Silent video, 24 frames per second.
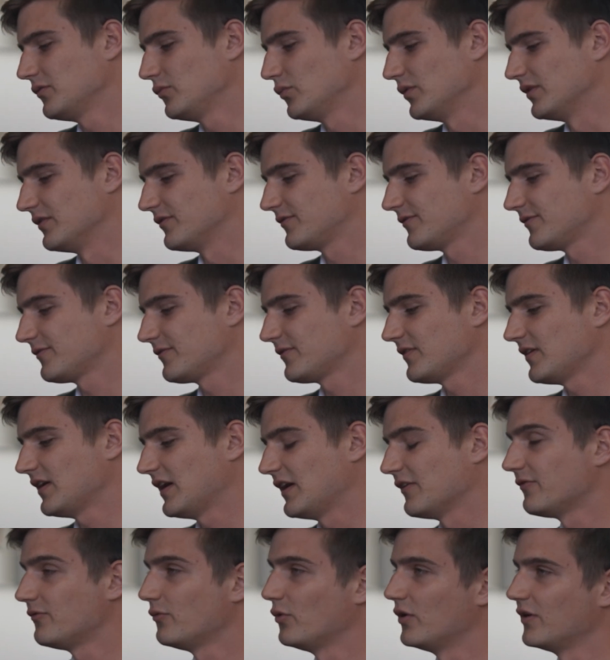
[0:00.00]
with
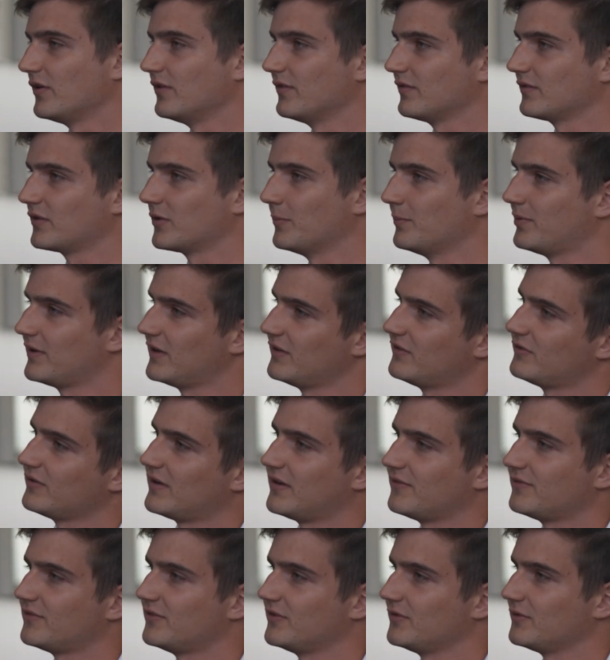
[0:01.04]
F1 compared to
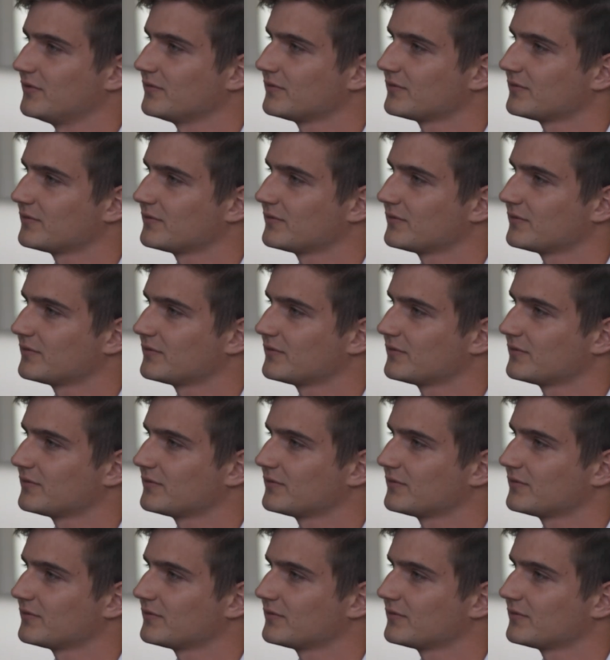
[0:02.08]
F2?